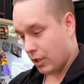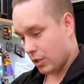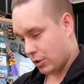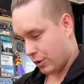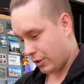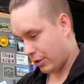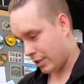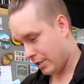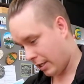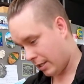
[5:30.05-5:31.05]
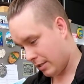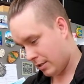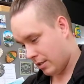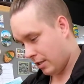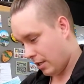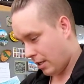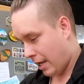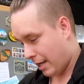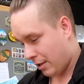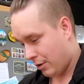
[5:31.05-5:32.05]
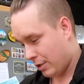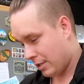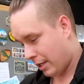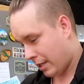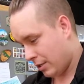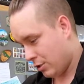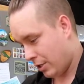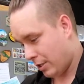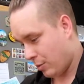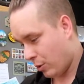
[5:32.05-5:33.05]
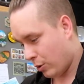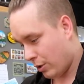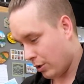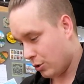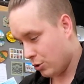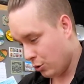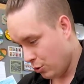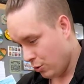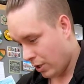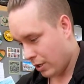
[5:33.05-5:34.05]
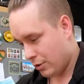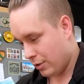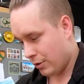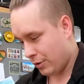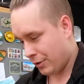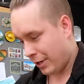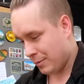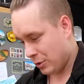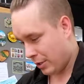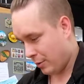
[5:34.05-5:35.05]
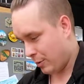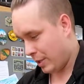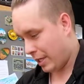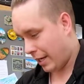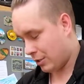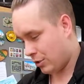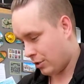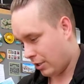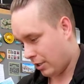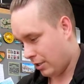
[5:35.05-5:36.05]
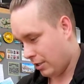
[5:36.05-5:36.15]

So in 30 seconds, at 30 seconds, gently pour 130 grams, so that would be an extra,